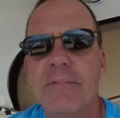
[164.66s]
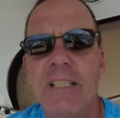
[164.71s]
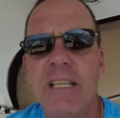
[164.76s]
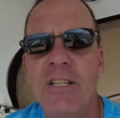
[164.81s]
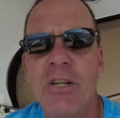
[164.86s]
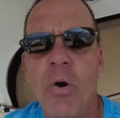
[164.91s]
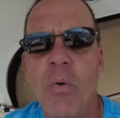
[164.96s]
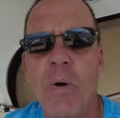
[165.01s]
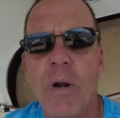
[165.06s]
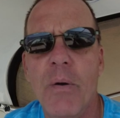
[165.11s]

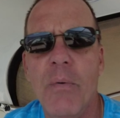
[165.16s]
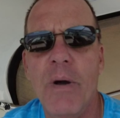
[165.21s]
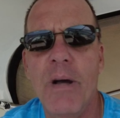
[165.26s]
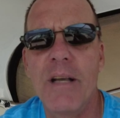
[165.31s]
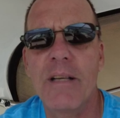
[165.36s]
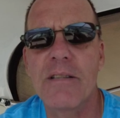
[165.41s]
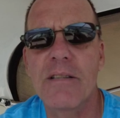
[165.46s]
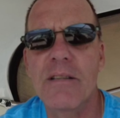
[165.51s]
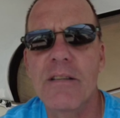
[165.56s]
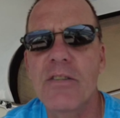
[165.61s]
didn't know what it
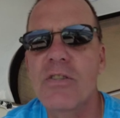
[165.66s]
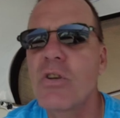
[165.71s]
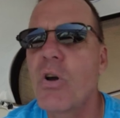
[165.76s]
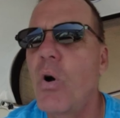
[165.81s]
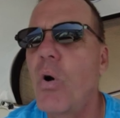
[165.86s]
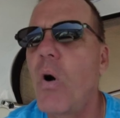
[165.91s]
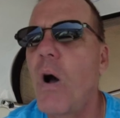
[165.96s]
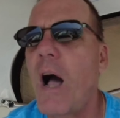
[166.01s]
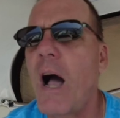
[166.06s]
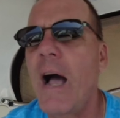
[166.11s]
was.
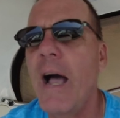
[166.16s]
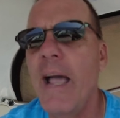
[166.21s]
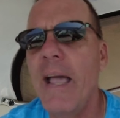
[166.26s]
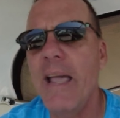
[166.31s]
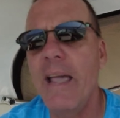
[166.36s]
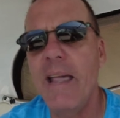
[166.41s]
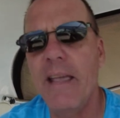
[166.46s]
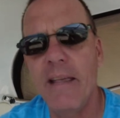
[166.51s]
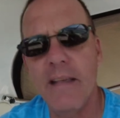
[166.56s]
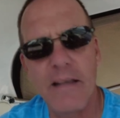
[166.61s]
So
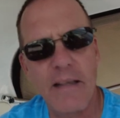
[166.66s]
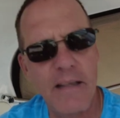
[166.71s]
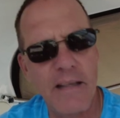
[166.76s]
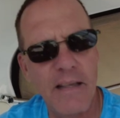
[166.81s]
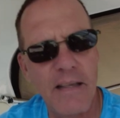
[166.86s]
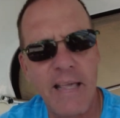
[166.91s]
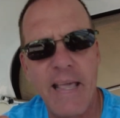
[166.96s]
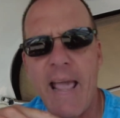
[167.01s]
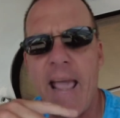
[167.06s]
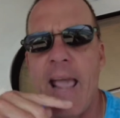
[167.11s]
I
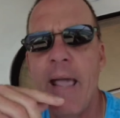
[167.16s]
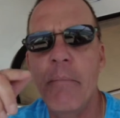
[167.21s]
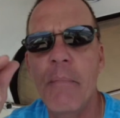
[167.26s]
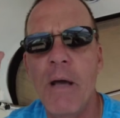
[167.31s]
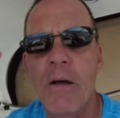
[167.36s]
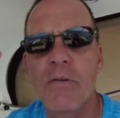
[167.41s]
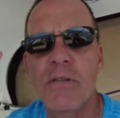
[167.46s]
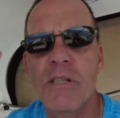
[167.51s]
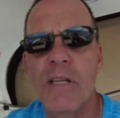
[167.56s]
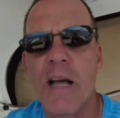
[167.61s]
came
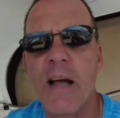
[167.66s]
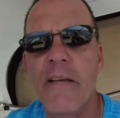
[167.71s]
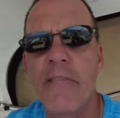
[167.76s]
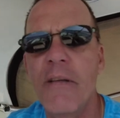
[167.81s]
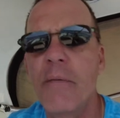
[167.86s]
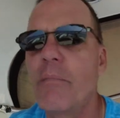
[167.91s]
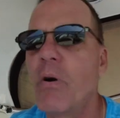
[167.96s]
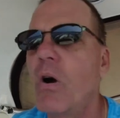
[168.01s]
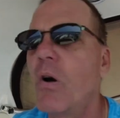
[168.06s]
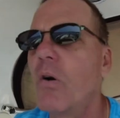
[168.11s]
outside
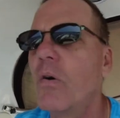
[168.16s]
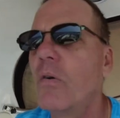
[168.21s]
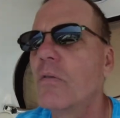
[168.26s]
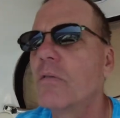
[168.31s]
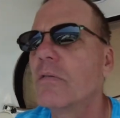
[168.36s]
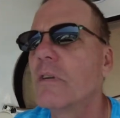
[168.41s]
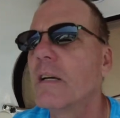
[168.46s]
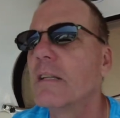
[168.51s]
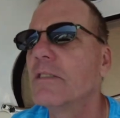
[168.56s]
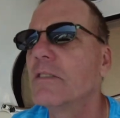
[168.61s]
the boat
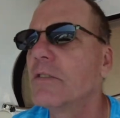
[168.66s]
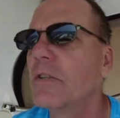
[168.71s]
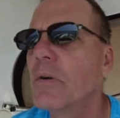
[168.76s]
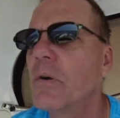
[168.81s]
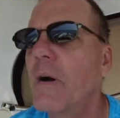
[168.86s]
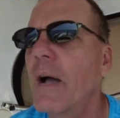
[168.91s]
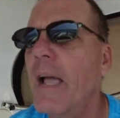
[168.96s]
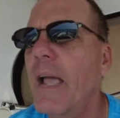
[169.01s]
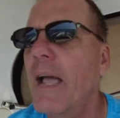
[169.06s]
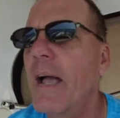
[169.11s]
at
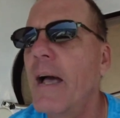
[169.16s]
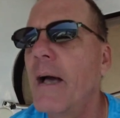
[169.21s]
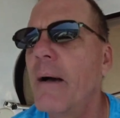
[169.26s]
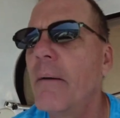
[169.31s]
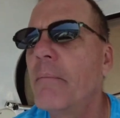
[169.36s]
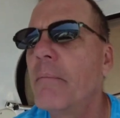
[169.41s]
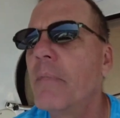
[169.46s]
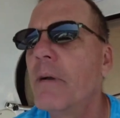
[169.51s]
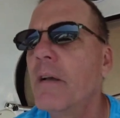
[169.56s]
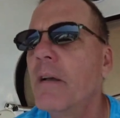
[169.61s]
2 a.m.